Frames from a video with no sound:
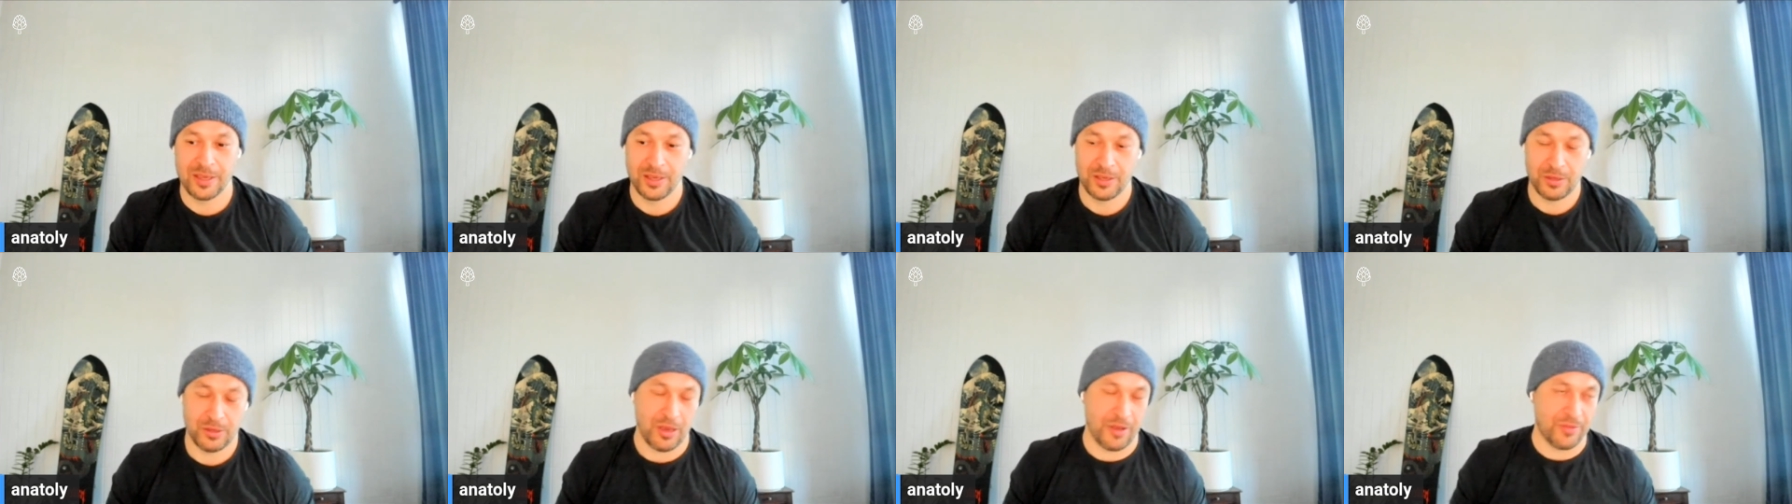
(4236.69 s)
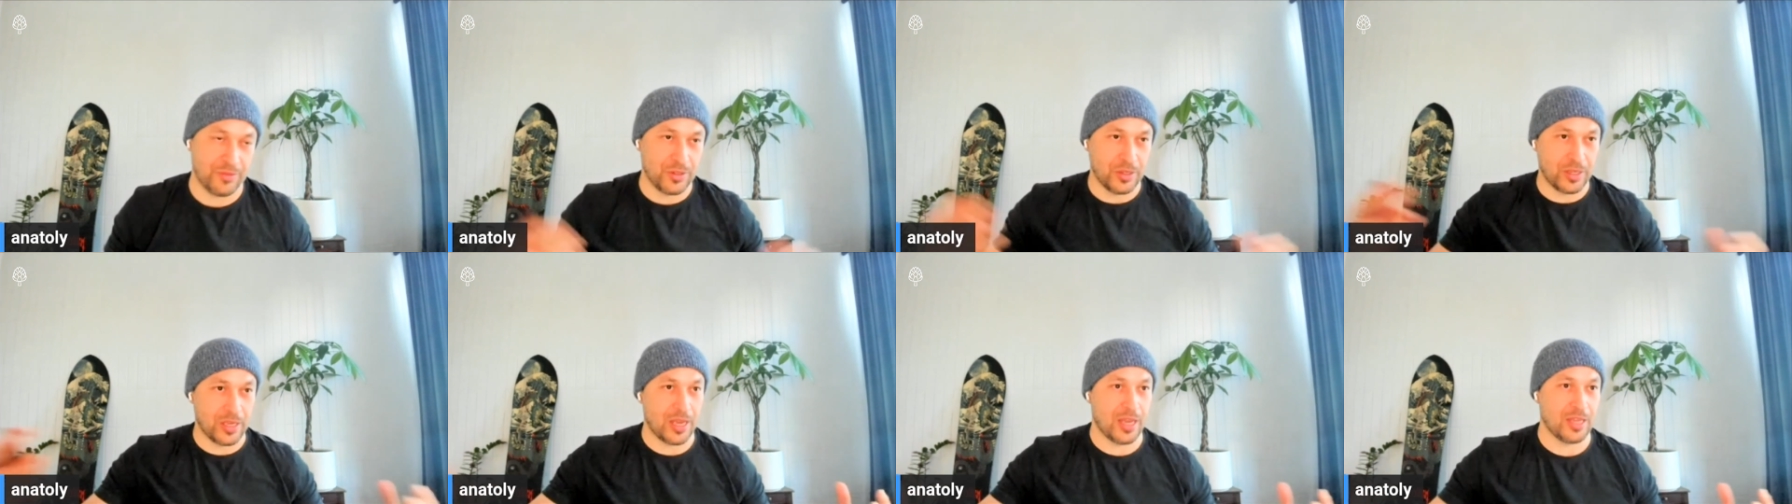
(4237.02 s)
You have
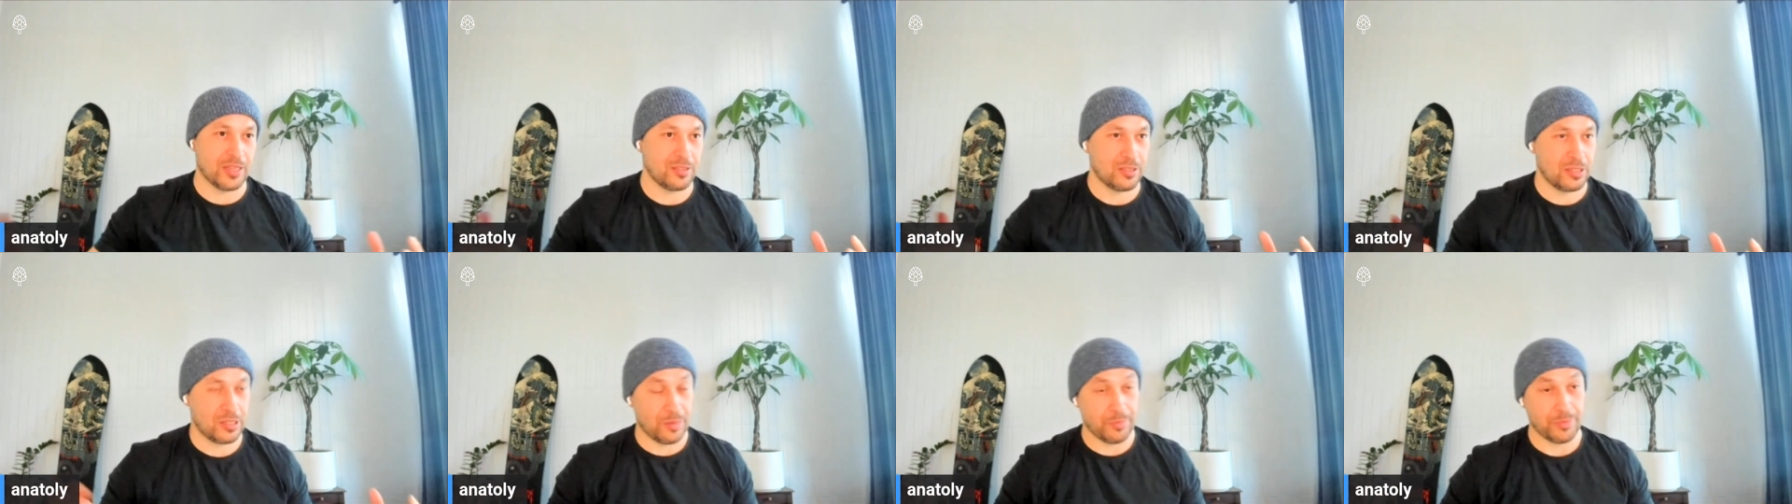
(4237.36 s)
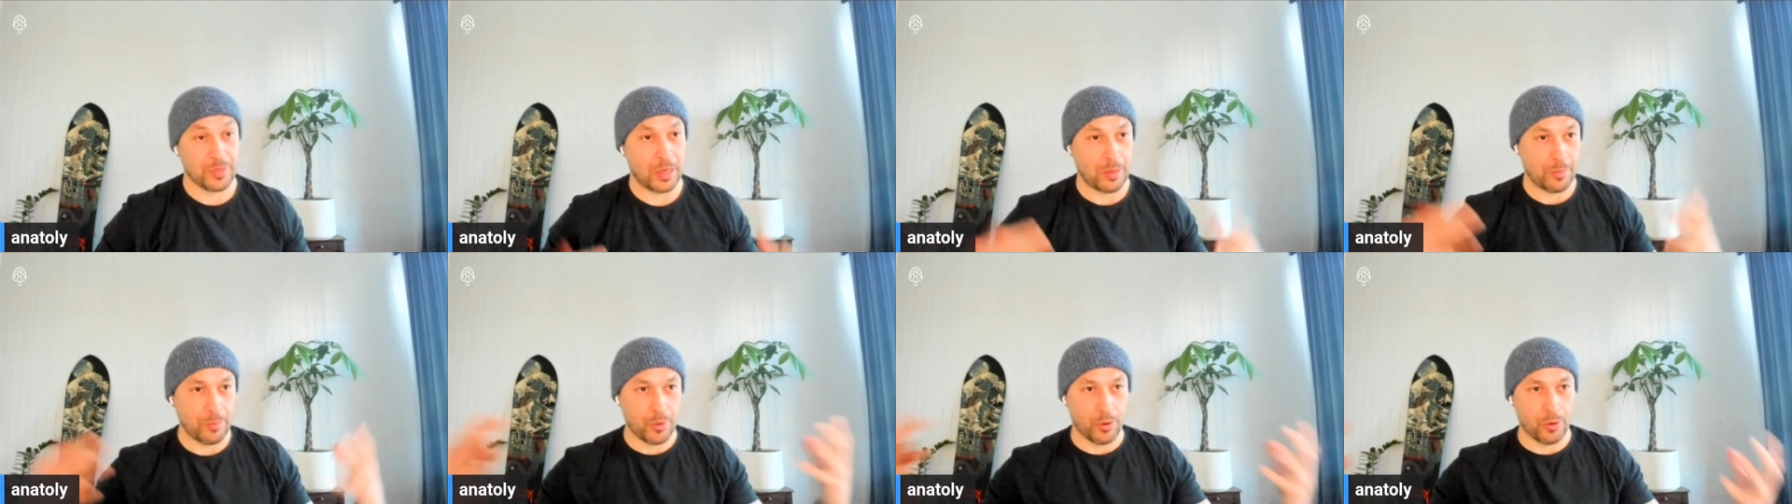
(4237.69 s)
to get
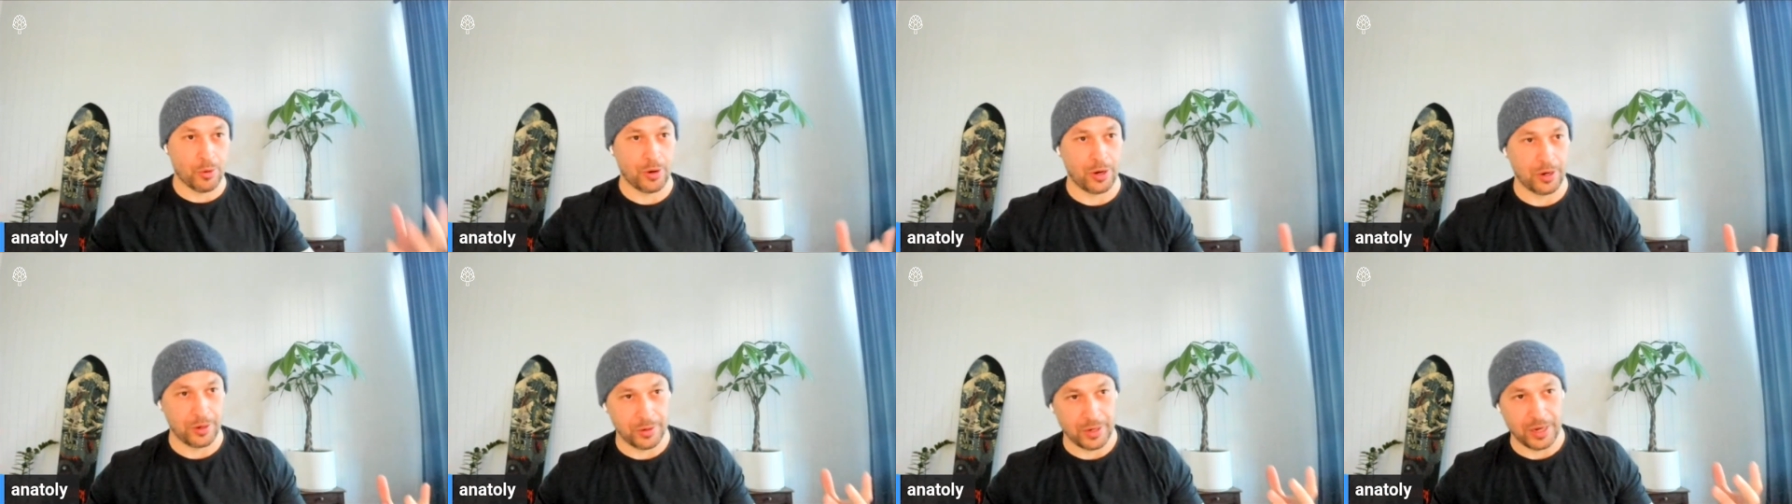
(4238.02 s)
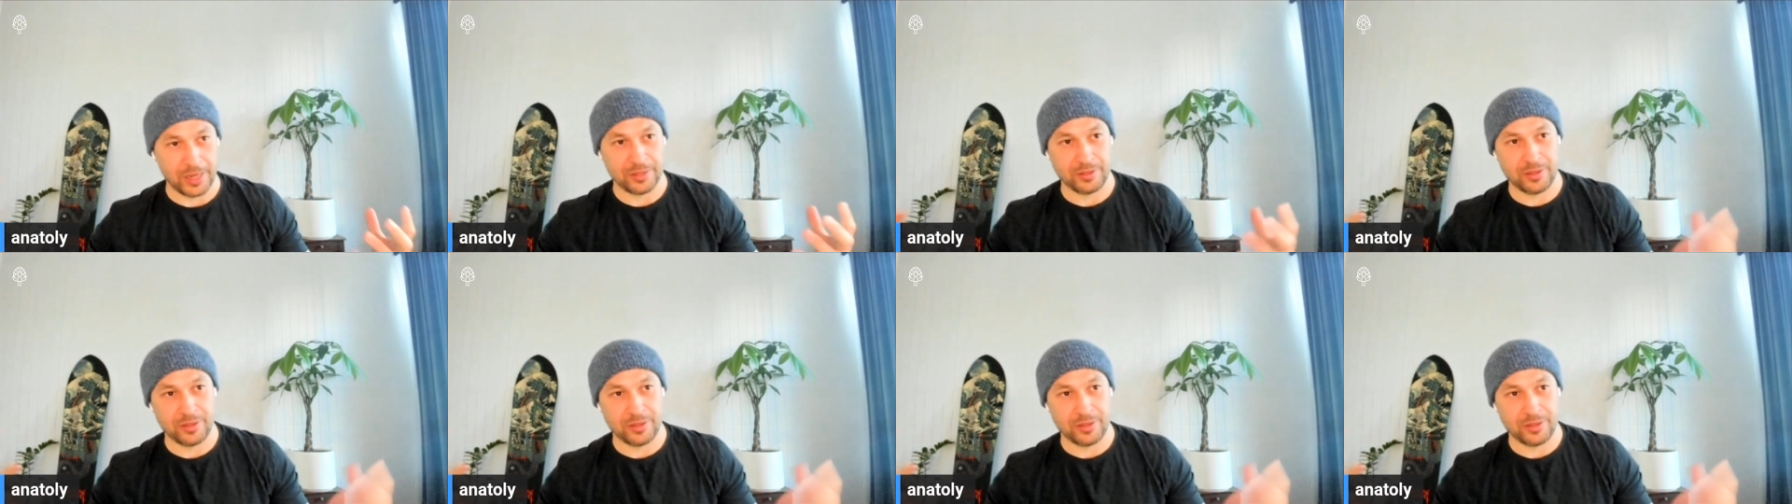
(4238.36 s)
something more, right?